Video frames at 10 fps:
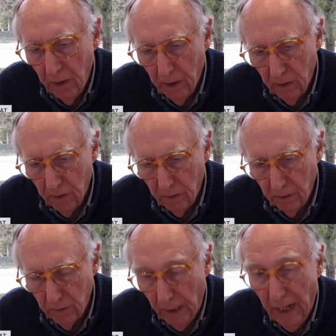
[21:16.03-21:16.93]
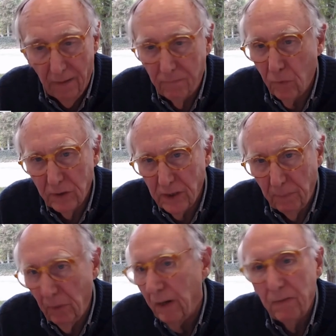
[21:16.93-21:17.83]
and have, for
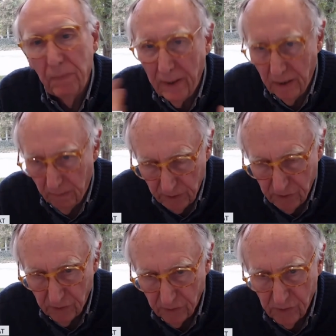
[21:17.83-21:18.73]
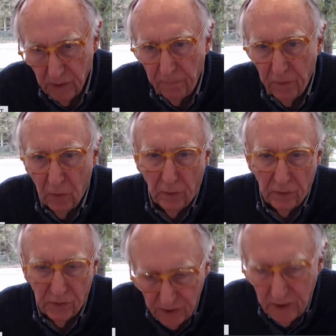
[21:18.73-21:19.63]
example, everybody in the business
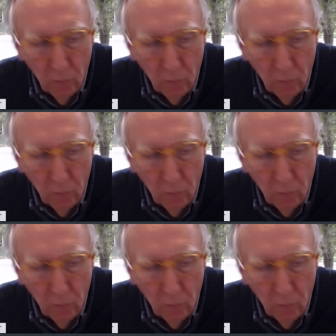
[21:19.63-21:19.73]
see